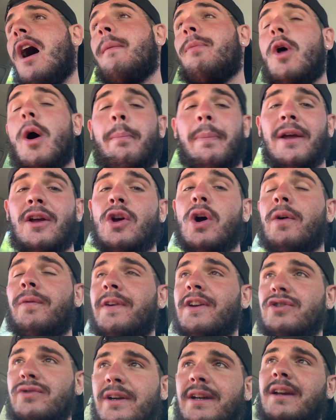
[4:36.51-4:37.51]
I'm not a big
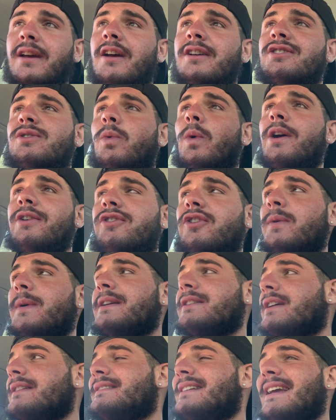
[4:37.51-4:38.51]
coffee drinker, so what I do
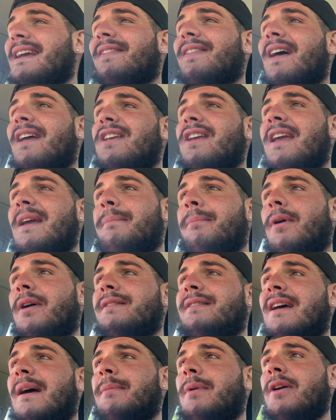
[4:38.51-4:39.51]
is I take that
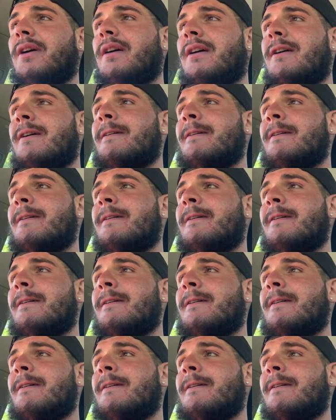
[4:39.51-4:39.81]
Yohimbine tablet